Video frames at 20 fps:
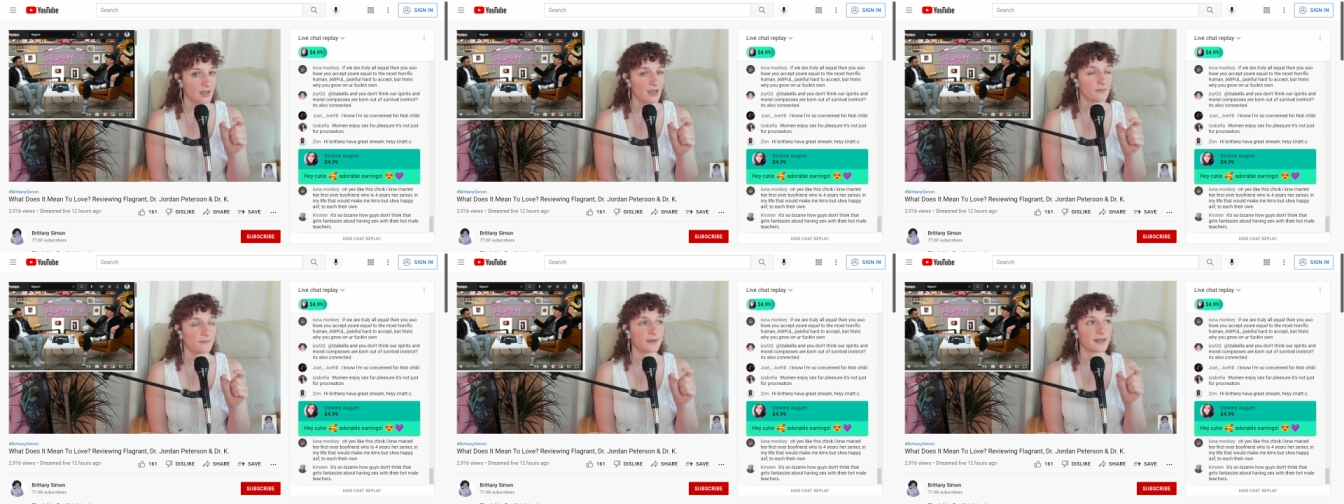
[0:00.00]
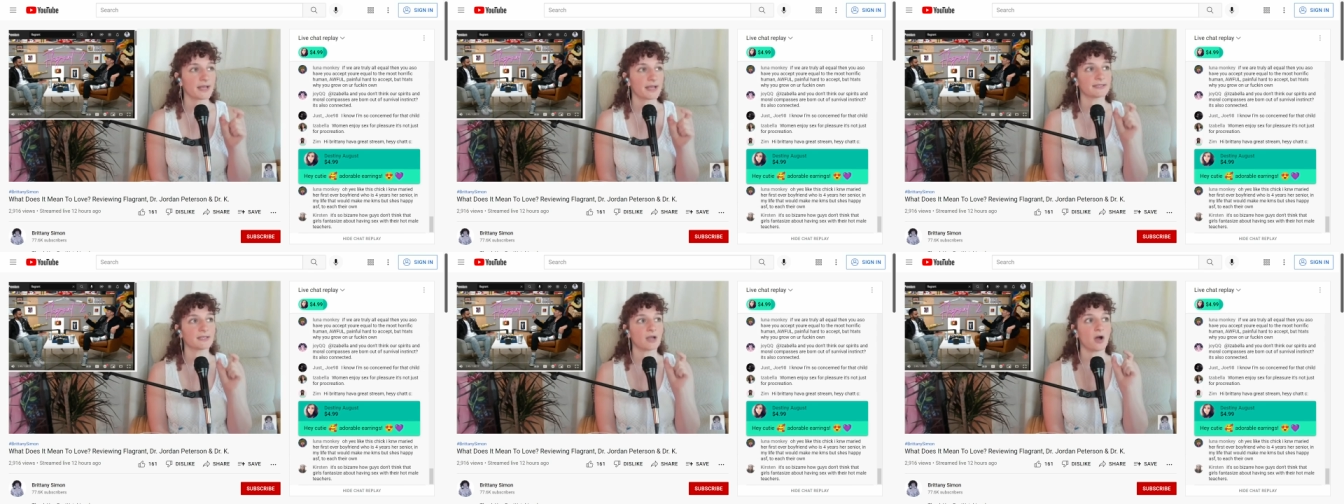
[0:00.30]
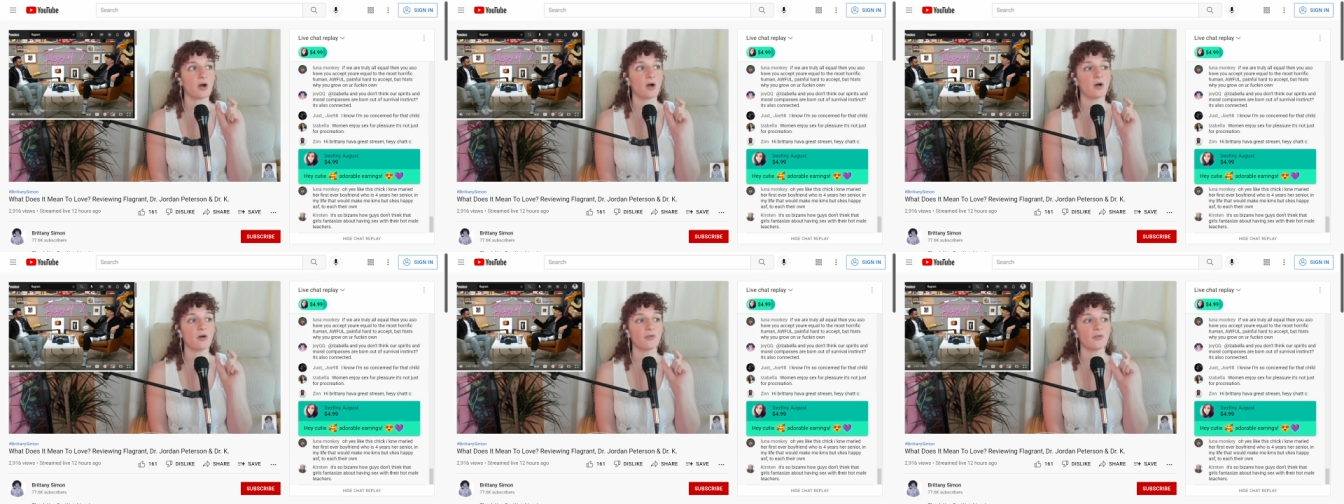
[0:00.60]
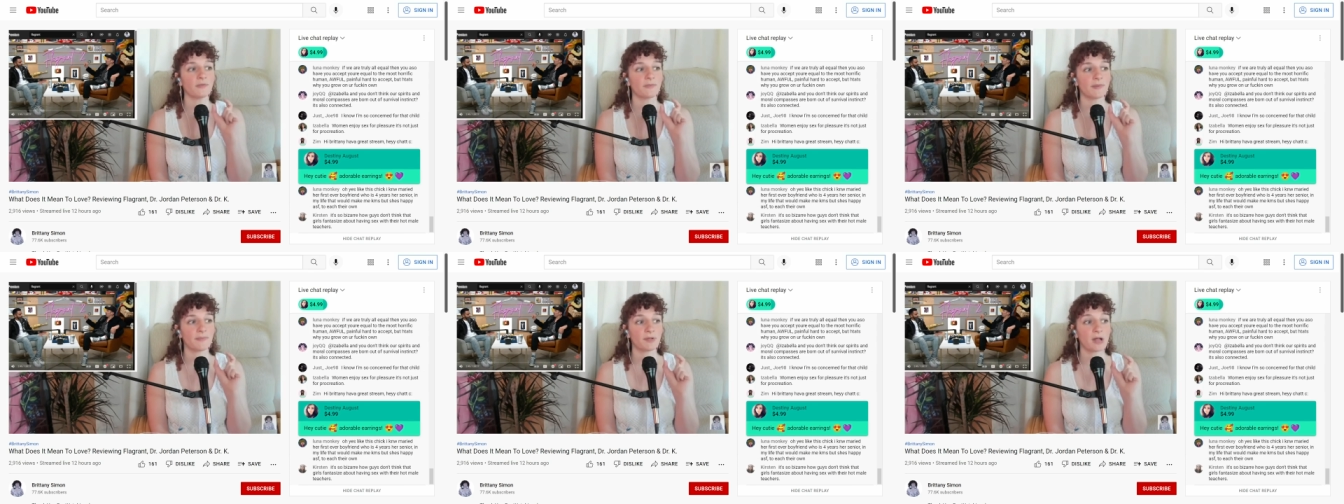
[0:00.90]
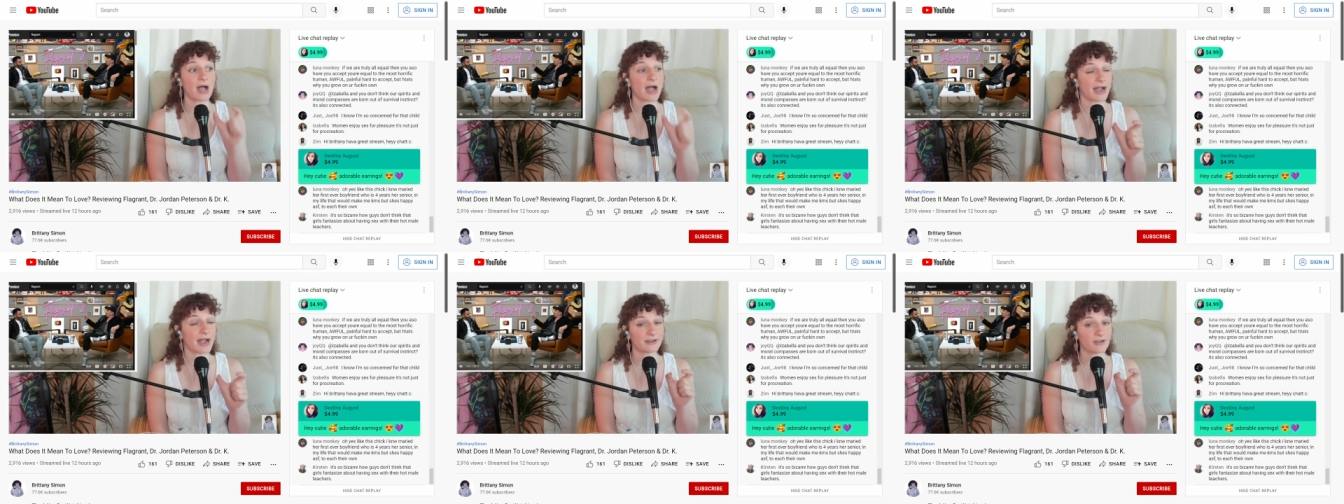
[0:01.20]
because all the
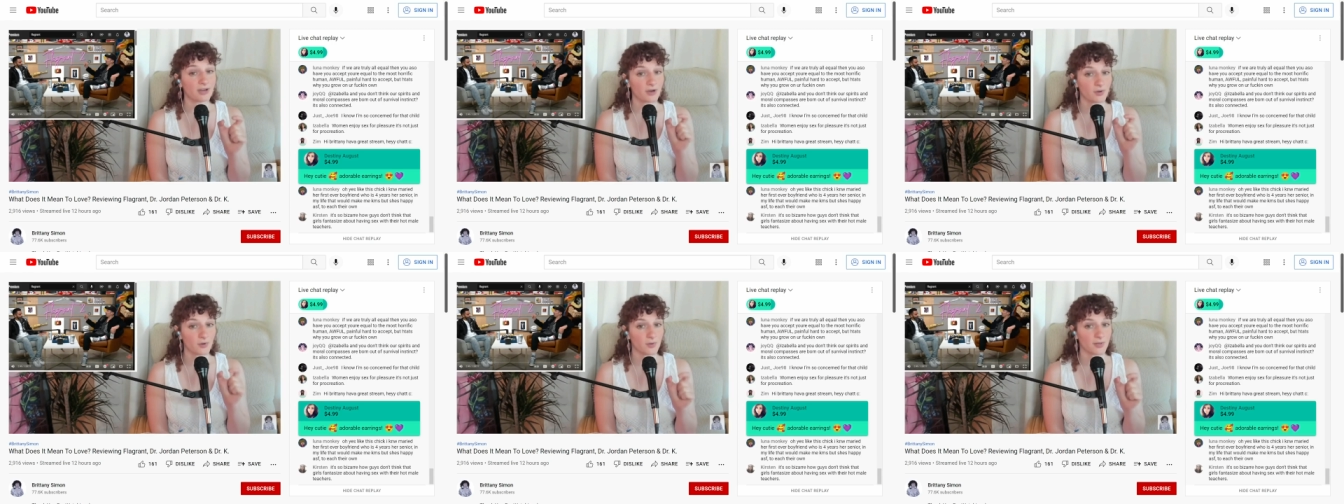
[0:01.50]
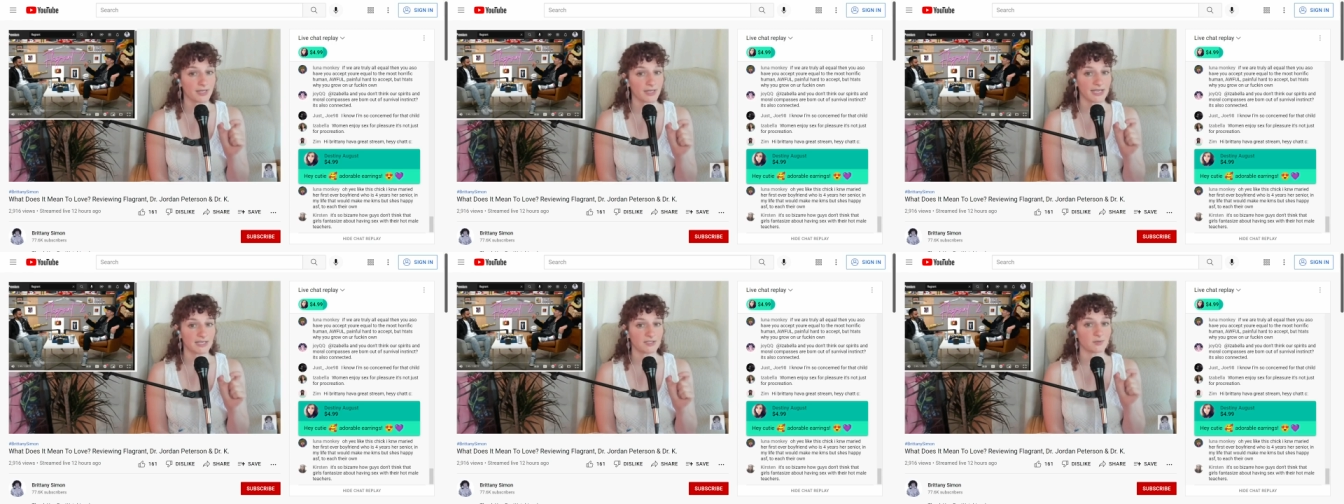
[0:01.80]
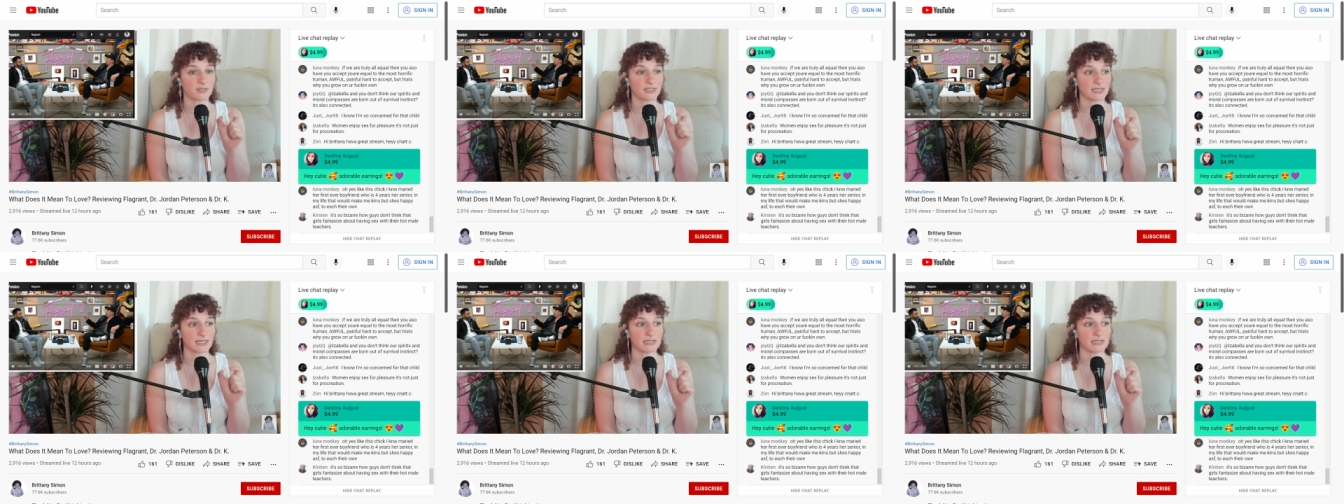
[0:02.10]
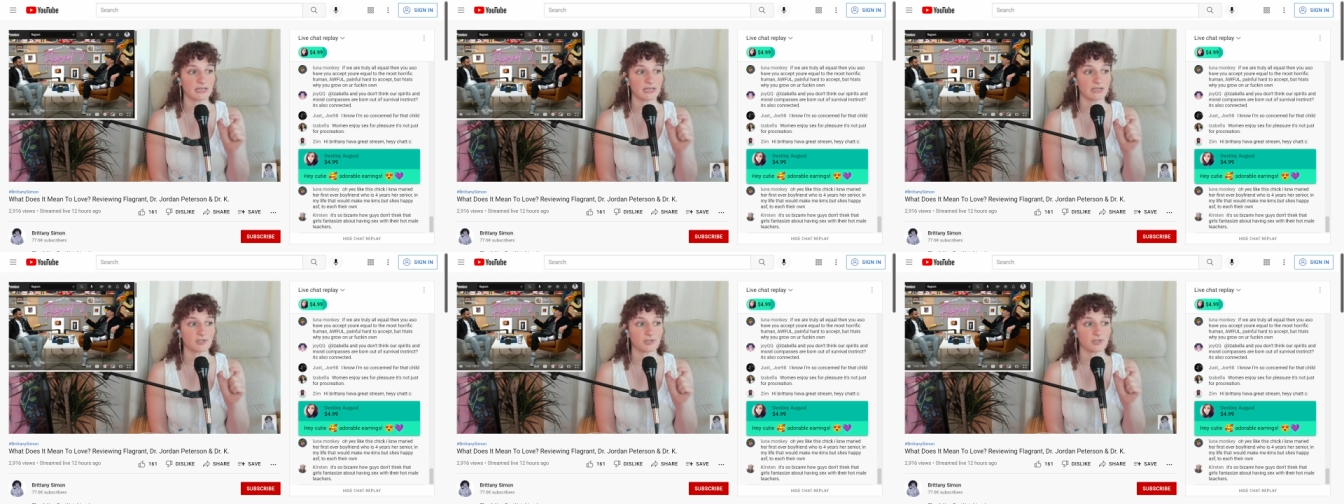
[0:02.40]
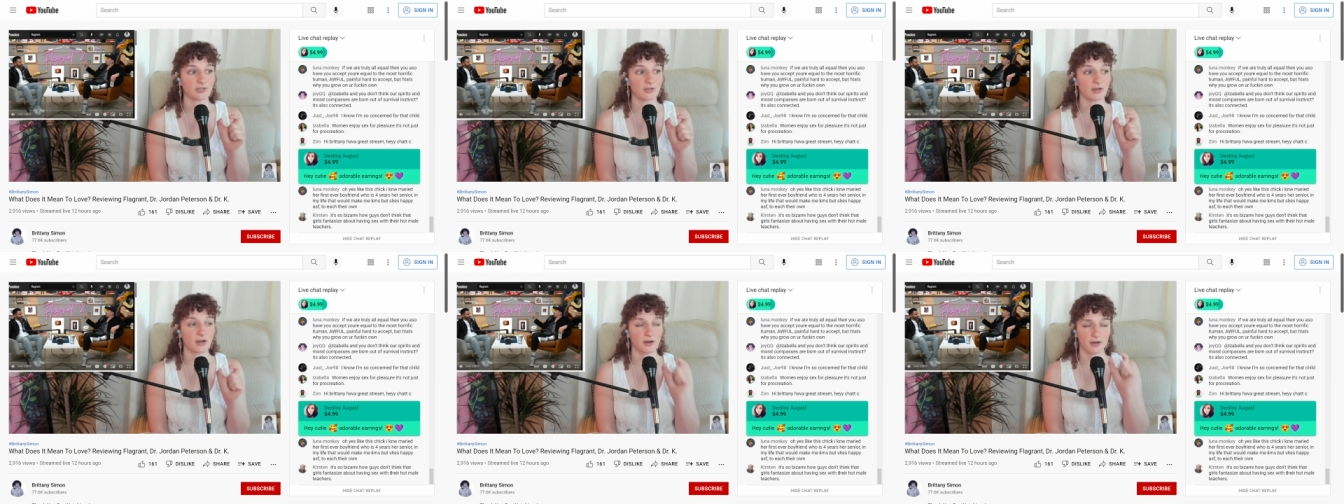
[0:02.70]
people I know who engaged with
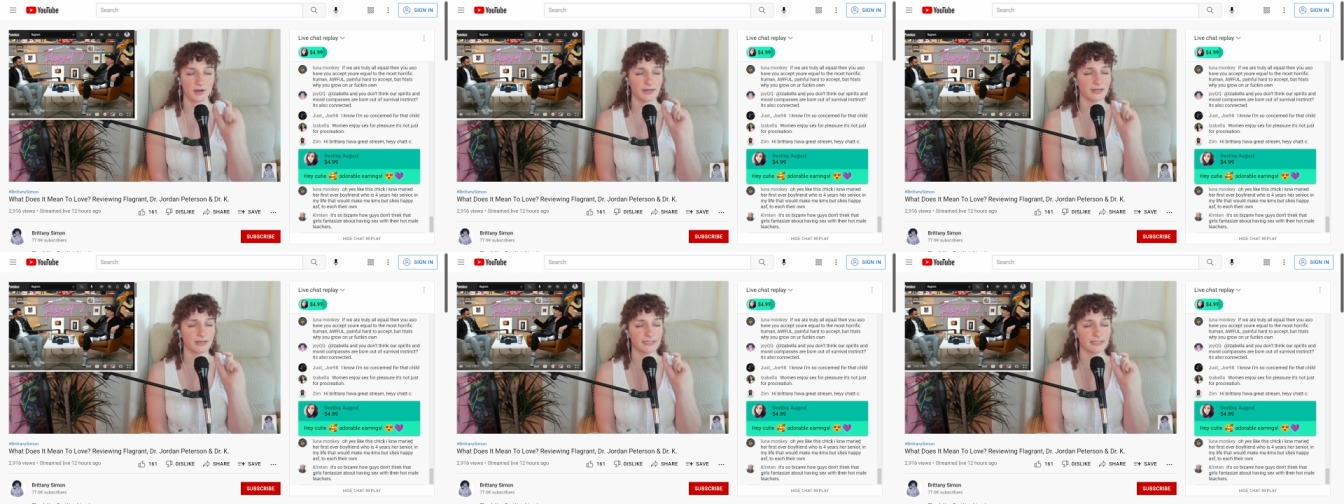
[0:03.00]
teenagers or eh,